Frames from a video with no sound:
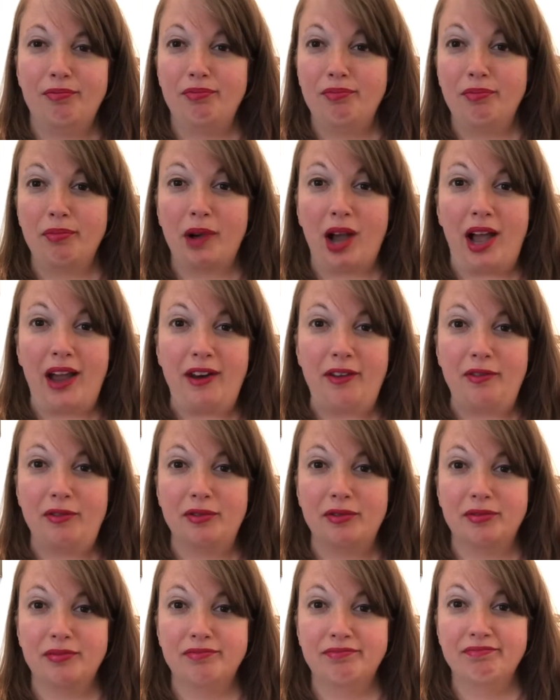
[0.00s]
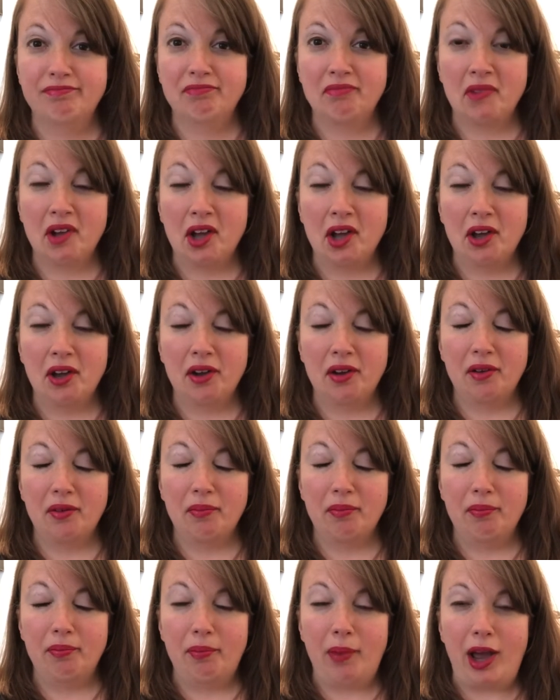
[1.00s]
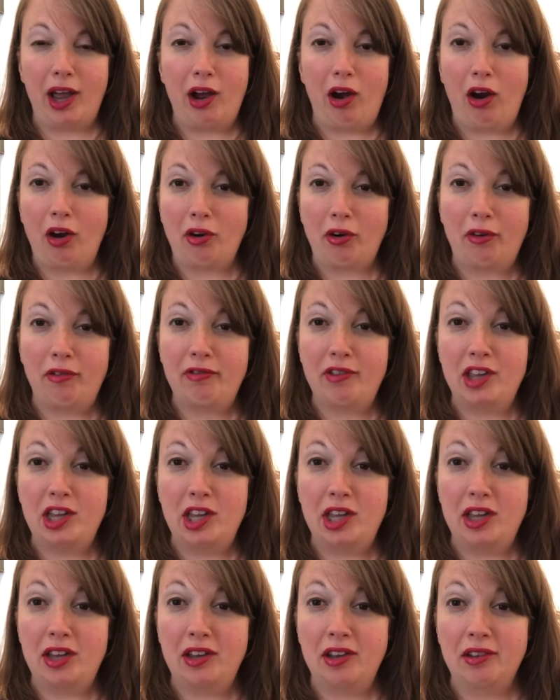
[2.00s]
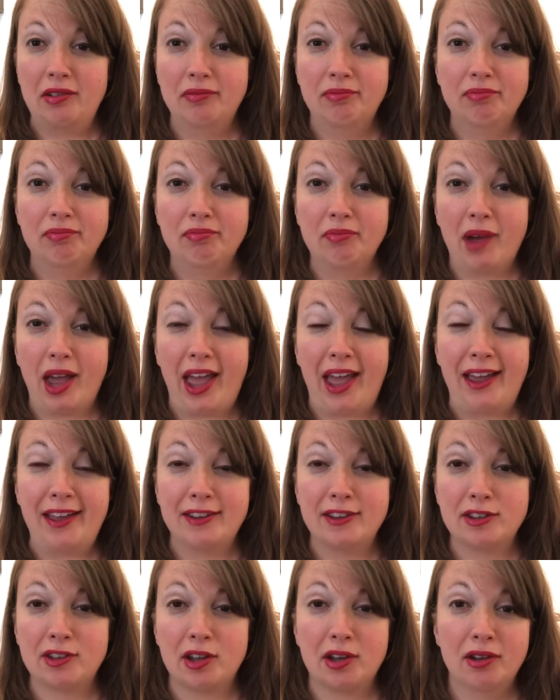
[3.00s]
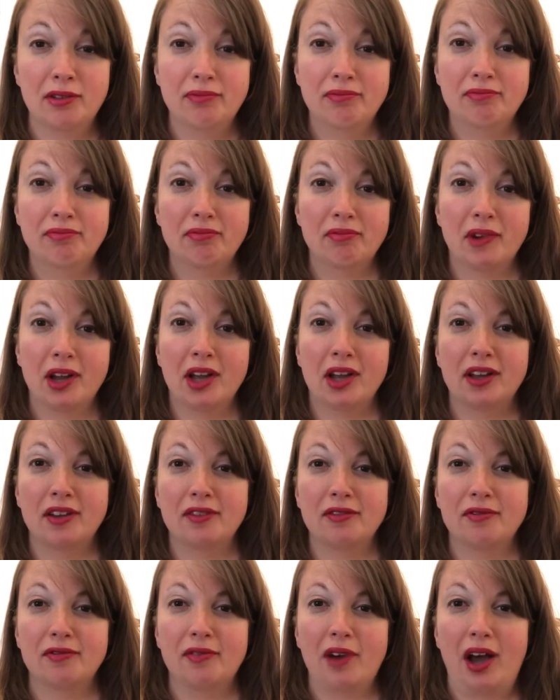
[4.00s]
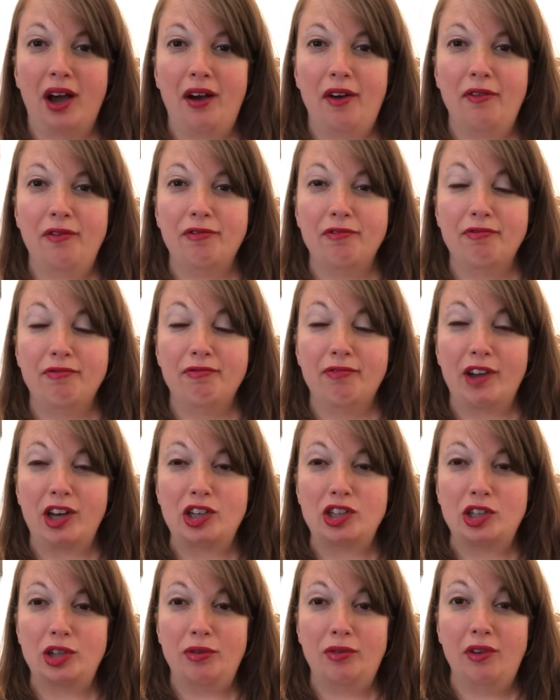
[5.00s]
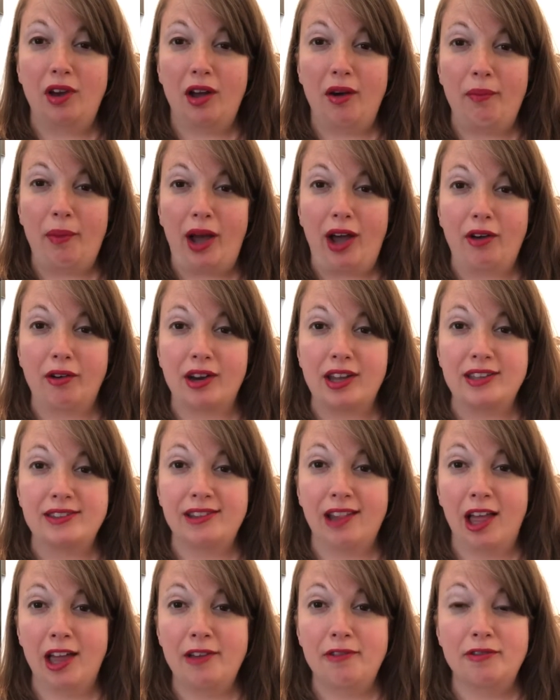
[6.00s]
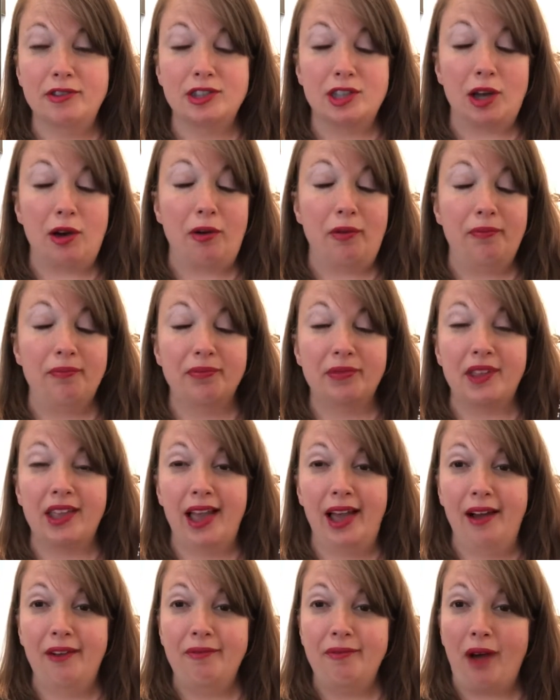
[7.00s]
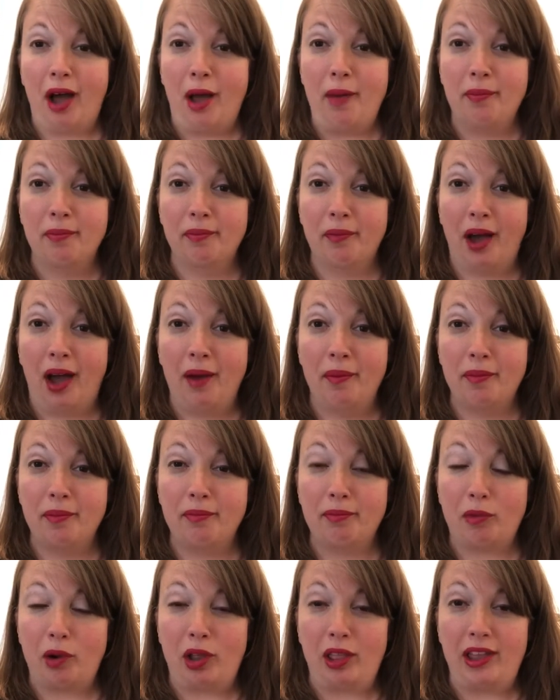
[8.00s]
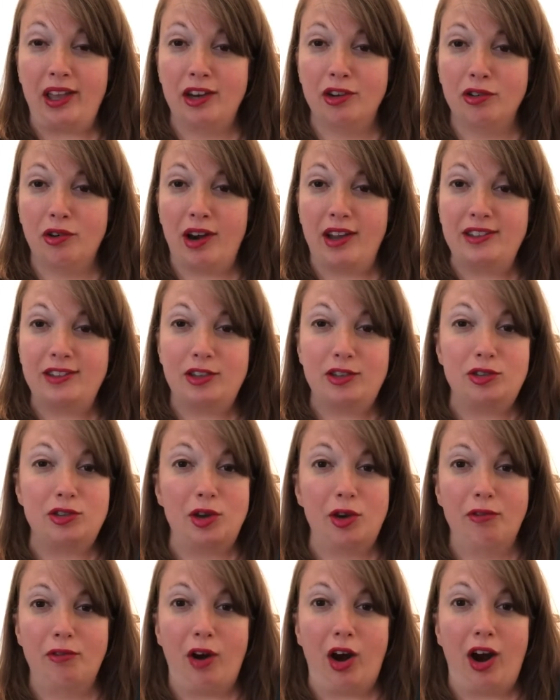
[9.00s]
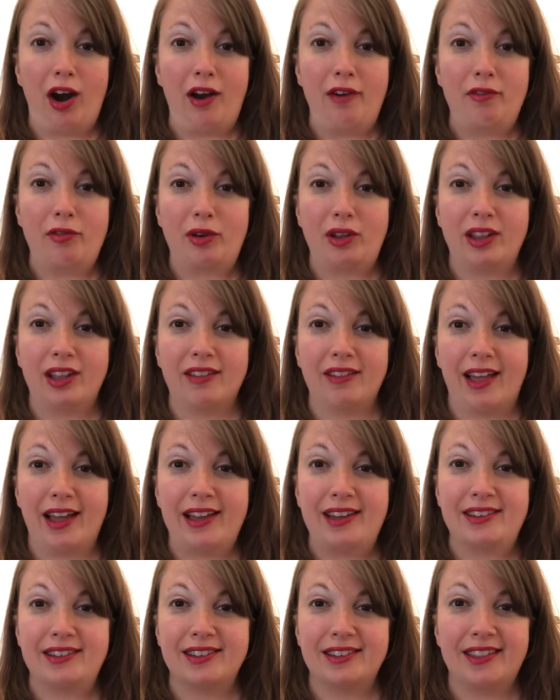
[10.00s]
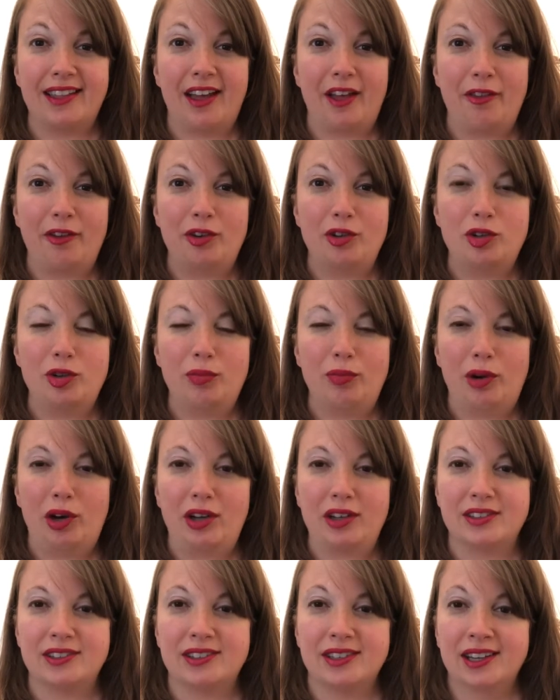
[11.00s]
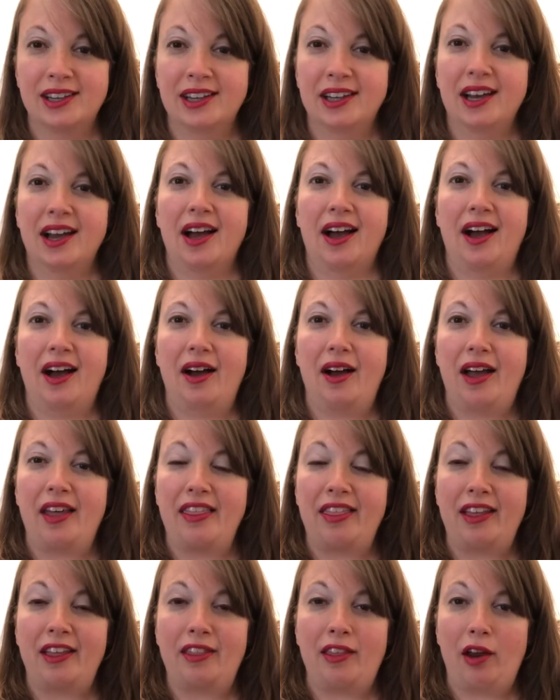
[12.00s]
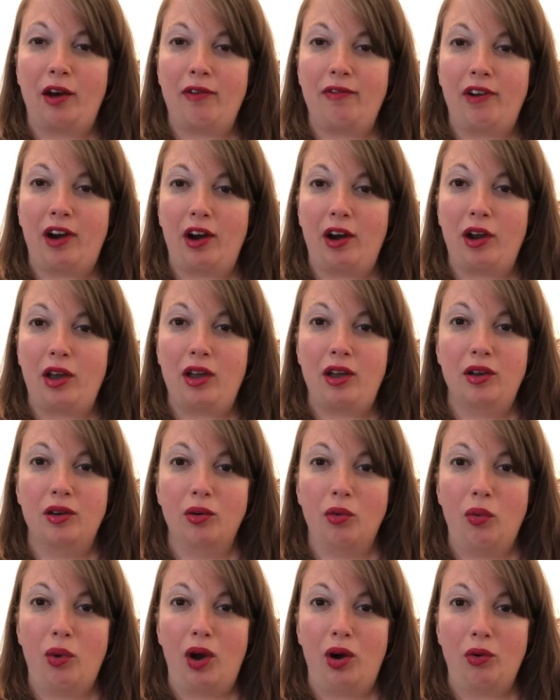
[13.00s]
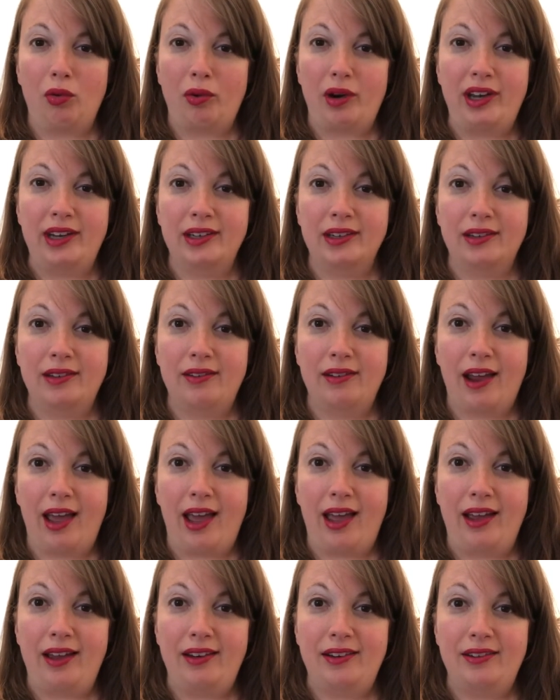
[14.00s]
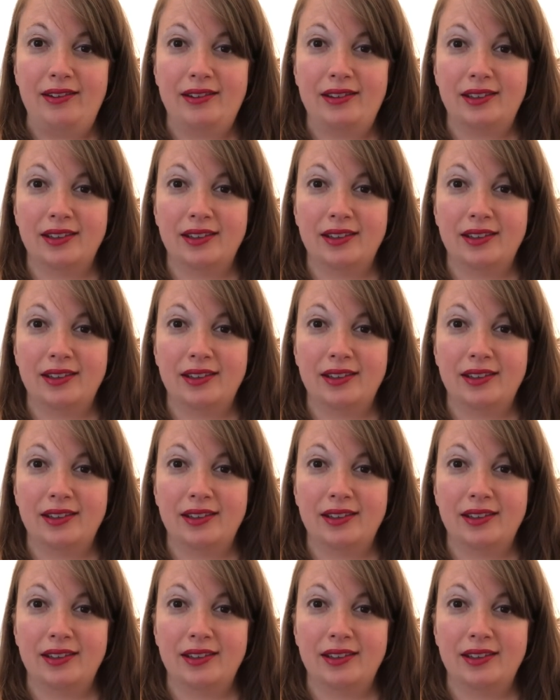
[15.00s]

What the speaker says: kind of biography-esque uh, fiction about his life. So yeah, I'm really interested. So far, I've really liked the other two books. I think they are very well written, and